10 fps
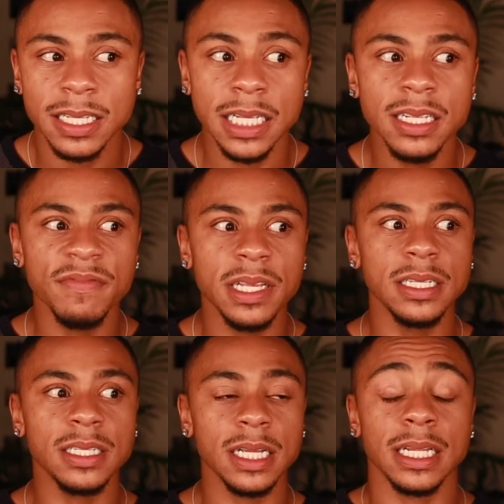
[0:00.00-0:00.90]
Think of these
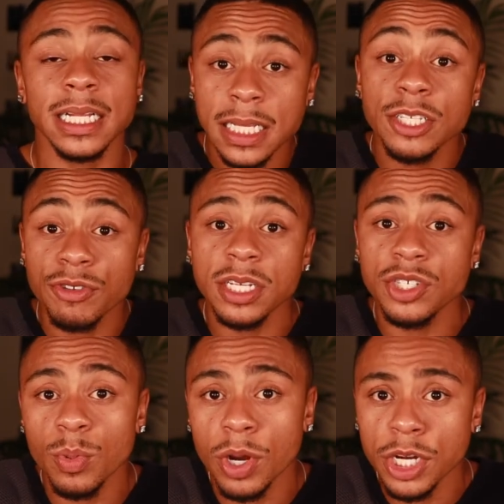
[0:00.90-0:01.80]
things, like, these are things
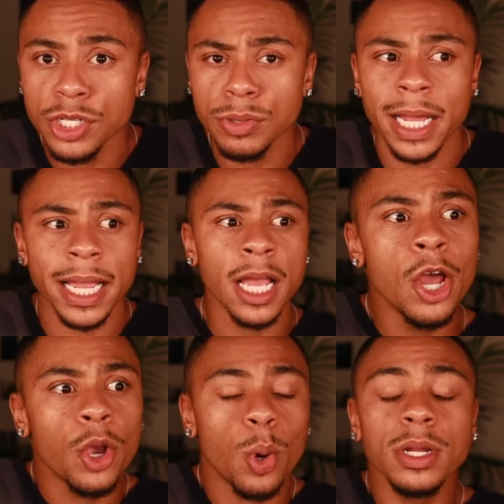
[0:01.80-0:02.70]
you want to do. Like,
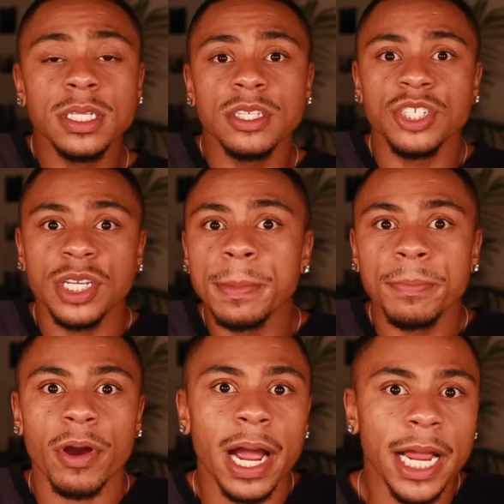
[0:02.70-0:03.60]
going to the gym
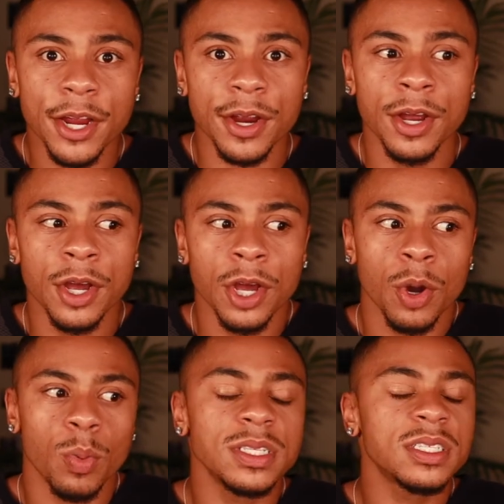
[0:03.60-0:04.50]
prior
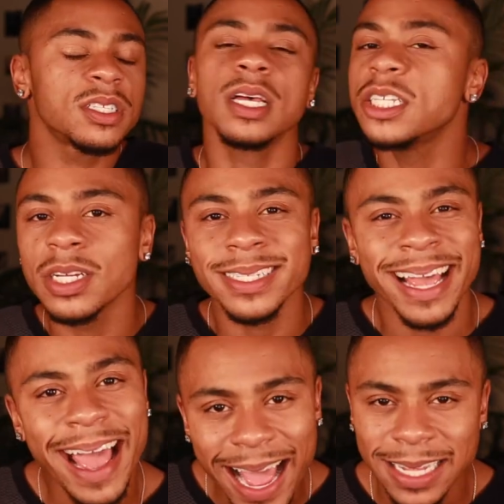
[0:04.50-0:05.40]
was such a
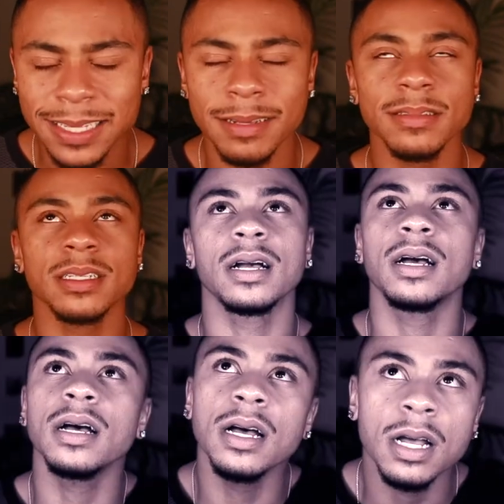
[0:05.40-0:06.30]
task. I was just like,
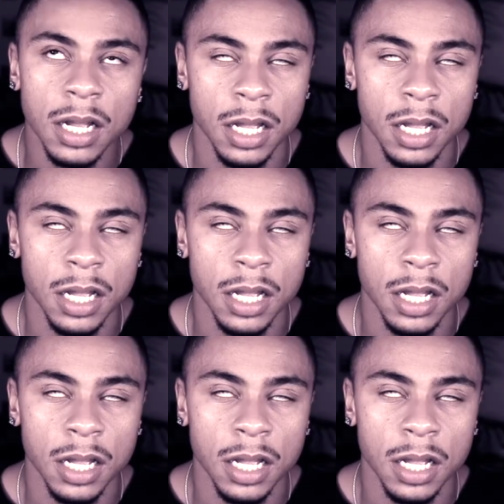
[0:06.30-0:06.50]
ugh,